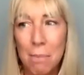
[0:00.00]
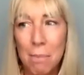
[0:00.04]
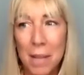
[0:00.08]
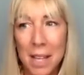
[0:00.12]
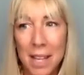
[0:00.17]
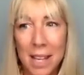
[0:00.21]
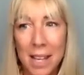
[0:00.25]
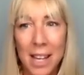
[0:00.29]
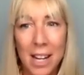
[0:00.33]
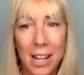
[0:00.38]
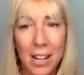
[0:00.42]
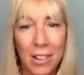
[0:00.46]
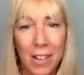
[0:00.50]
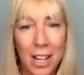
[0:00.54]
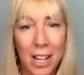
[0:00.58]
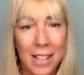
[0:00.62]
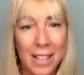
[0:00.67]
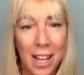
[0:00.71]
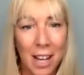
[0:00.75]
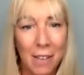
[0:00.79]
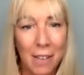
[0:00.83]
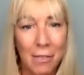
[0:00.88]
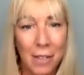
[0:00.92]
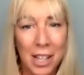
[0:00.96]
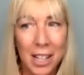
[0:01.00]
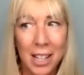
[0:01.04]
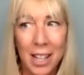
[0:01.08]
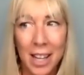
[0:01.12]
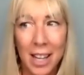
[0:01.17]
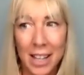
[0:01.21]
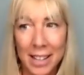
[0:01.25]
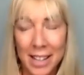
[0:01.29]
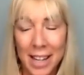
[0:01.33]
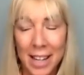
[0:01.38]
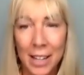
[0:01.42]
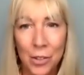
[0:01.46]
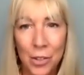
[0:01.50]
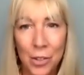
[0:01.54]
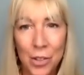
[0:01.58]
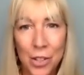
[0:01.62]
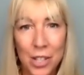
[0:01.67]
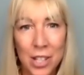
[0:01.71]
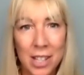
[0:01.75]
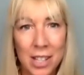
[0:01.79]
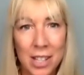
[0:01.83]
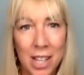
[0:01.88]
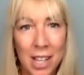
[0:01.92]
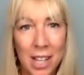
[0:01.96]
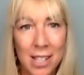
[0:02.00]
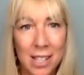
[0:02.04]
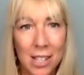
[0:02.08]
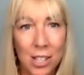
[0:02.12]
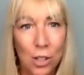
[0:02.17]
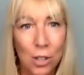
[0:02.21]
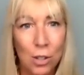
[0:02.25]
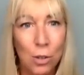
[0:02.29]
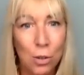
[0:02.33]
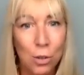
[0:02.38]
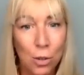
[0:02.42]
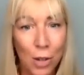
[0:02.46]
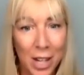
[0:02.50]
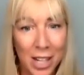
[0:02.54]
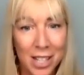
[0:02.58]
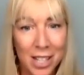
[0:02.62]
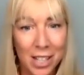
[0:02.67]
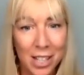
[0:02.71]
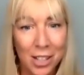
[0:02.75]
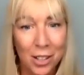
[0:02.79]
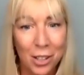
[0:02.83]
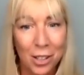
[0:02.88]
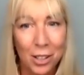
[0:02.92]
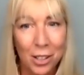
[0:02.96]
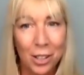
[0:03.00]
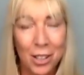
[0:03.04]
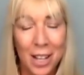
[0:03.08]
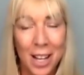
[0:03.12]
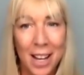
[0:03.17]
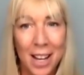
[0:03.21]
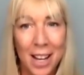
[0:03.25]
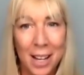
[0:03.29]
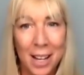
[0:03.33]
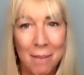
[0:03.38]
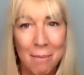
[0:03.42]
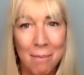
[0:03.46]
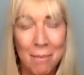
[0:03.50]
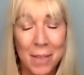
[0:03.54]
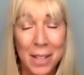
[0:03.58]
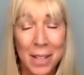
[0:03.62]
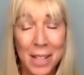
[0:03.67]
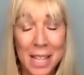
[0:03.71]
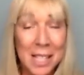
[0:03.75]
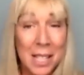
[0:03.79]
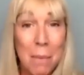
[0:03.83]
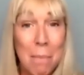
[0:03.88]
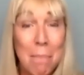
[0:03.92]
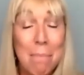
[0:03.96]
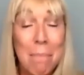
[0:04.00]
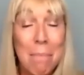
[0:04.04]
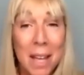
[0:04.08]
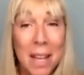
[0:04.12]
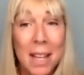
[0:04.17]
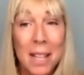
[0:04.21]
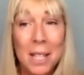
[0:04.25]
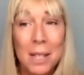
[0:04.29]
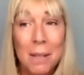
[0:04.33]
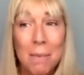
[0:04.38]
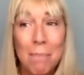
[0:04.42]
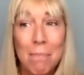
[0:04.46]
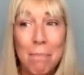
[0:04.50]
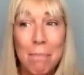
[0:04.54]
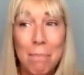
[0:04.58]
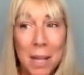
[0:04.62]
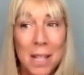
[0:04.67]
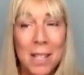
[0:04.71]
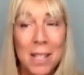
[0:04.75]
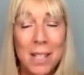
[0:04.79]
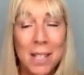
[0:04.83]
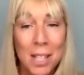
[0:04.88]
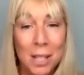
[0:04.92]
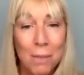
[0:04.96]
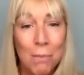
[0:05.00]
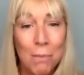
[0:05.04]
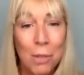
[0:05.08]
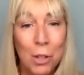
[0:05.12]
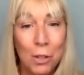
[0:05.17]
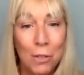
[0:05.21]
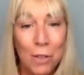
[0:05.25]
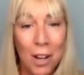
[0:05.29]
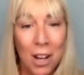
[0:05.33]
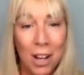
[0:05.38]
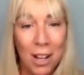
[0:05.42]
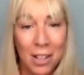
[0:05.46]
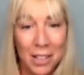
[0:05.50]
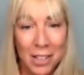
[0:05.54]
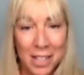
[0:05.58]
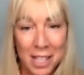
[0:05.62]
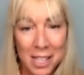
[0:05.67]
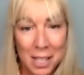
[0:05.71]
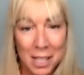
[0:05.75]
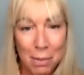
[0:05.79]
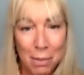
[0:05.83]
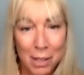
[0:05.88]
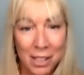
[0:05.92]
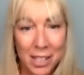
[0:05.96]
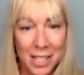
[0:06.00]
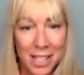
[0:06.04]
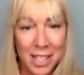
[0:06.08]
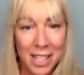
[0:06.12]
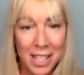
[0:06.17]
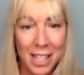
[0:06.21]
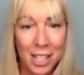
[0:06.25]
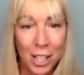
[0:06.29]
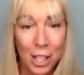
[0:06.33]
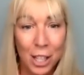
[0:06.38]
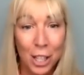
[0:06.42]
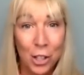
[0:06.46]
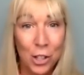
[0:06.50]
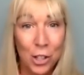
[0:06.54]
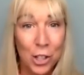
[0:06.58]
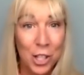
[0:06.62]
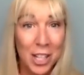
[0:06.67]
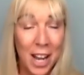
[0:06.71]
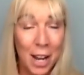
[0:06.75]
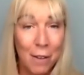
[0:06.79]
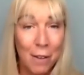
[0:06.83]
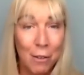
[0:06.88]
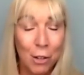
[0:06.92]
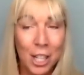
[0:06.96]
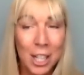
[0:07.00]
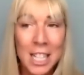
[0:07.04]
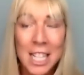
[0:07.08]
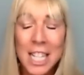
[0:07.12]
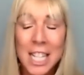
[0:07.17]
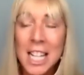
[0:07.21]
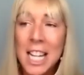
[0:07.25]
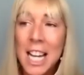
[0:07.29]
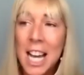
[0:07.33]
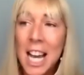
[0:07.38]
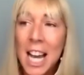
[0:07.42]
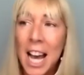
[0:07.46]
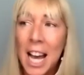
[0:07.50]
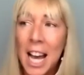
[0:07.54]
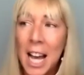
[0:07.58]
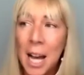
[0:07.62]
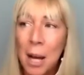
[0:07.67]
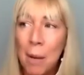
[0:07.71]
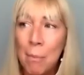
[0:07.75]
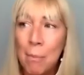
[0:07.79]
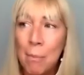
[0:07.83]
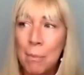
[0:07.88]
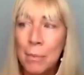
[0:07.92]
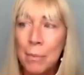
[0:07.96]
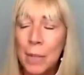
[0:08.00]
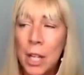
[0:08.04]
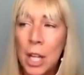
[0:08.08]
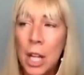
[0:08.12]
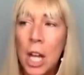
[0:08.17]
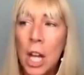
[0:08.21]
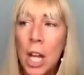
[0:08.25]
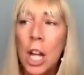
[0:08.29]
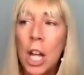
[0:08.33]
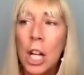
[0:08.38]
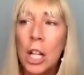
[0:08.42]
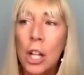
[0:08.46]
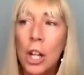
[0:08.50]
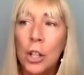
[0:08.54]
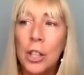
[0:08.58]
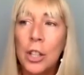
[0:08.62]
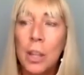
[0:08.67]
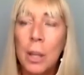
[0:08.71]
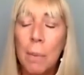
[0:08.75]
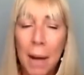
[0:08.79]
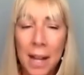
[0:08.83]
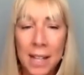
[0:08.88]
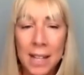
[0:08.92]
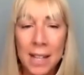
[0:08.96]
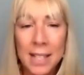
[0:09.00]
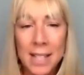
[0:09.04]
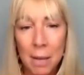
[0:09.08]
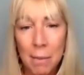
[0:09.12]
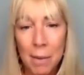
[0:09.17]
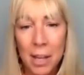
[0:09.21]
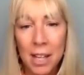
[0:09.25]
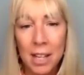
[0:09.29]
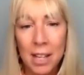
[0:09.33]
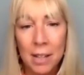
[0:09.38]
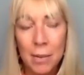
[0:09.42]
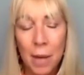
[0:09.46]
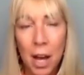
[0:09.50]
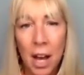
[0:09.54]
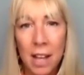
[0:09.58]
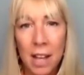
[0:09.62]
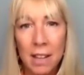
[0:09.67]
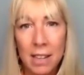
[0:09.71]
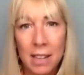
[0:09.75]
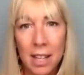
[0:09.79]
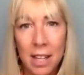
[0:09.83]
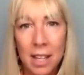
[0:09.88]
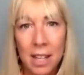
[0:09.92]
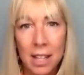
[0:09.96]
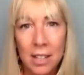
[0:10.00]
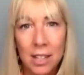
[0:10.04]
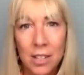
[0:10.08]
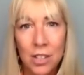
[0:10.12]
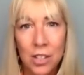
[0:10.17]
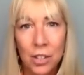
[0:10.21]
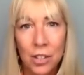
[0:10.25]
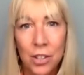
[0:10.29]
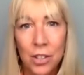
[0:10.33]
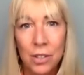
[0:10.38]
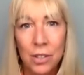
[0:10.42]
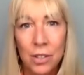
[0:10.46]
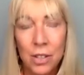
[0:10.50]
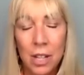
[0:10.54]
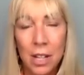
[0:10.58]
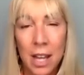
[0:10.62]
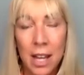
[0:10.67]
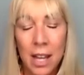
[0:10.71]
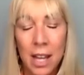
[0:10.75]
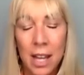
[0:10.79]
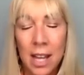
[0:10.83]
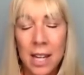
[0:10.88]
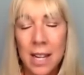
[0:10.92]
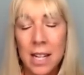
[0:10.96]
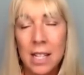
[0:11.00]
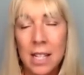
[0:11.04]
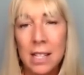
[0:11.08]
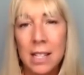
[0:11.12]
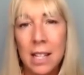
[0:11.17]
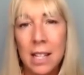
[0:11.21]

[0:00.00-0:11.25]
here and having announced this critical, it's the biggest business move on disability inclusion ever. Look, the pandemic, I think, has done, it has